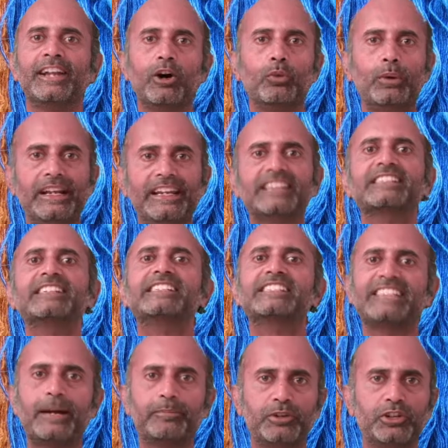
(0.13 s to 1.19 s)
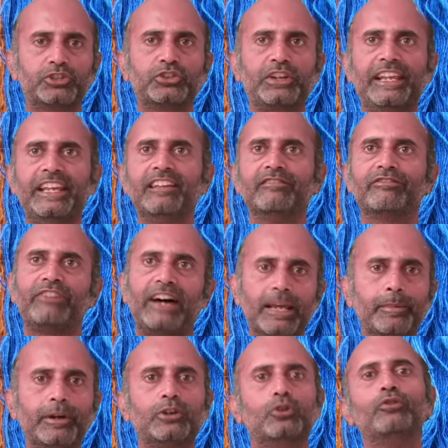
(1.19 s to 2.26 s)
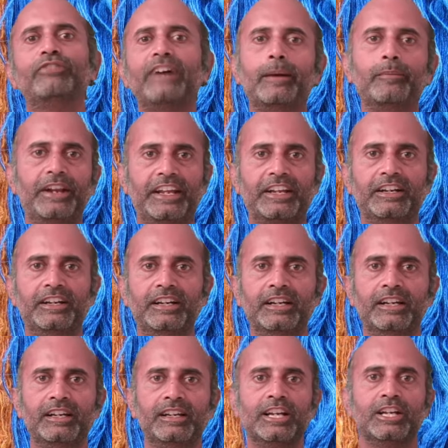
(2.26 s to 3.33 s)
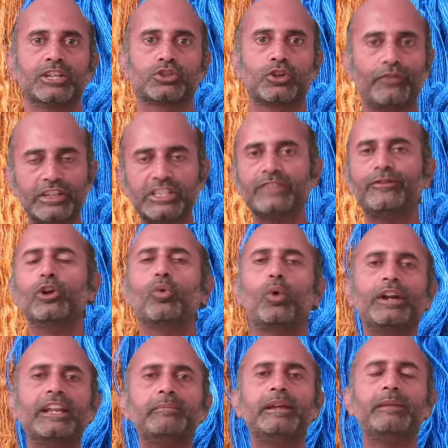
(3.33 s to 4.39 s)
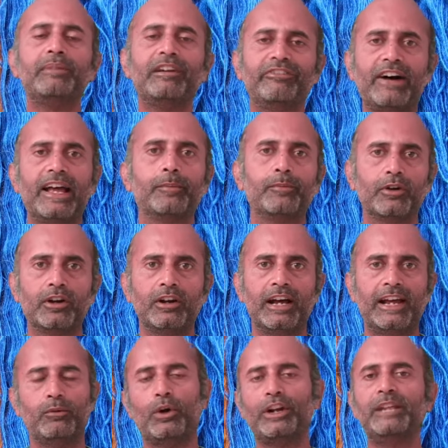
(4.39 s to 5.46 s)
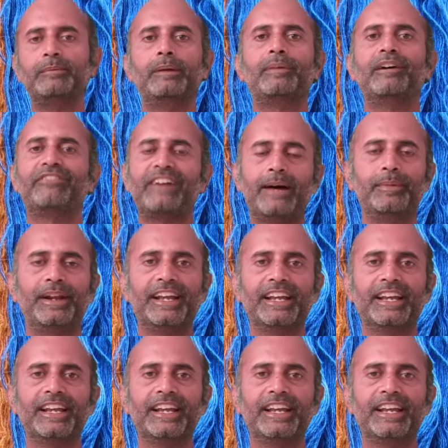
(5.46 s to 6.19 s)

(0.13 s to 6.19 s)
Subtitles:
we'll discuss chapter 3, fiber to fabric. So first of all, what do you mean by fiber and what do you mean by fabric?